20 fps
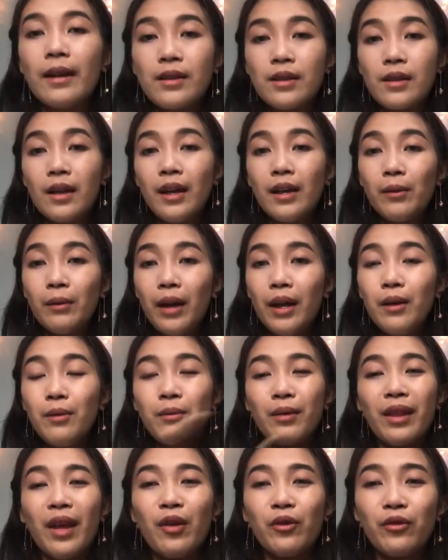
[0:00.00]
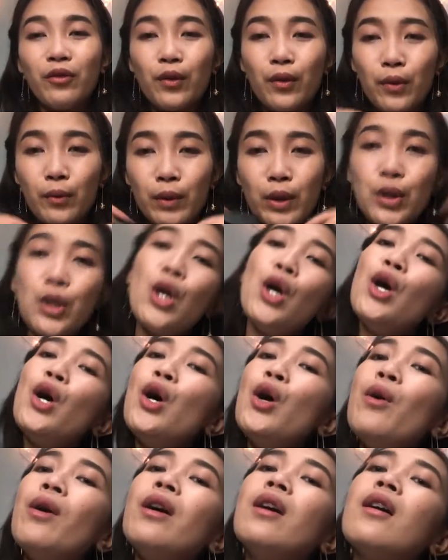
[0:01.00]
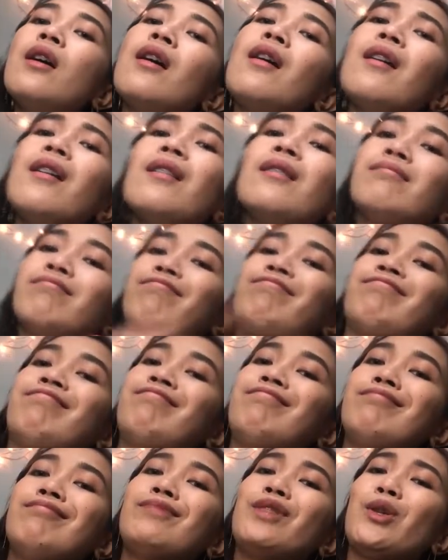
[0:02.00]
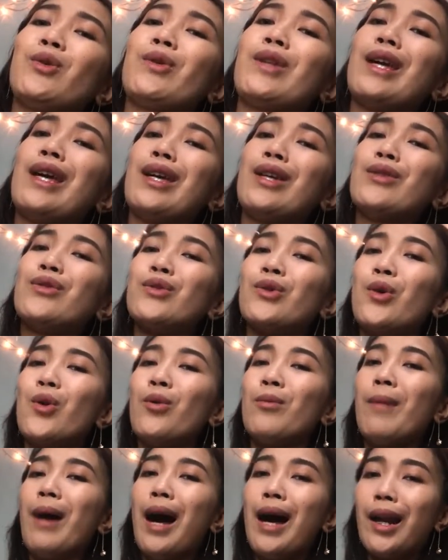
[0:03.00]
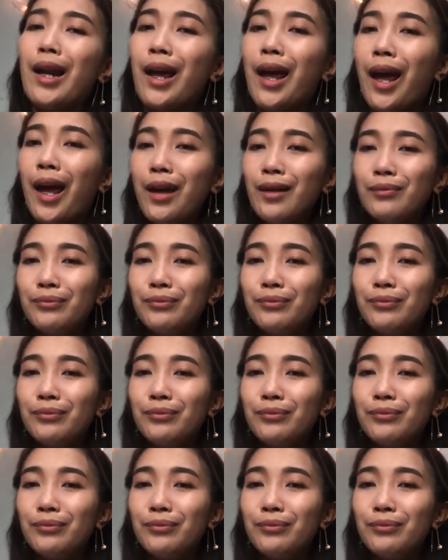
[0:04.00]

So anyway, without further ado, cue the intro, Mare.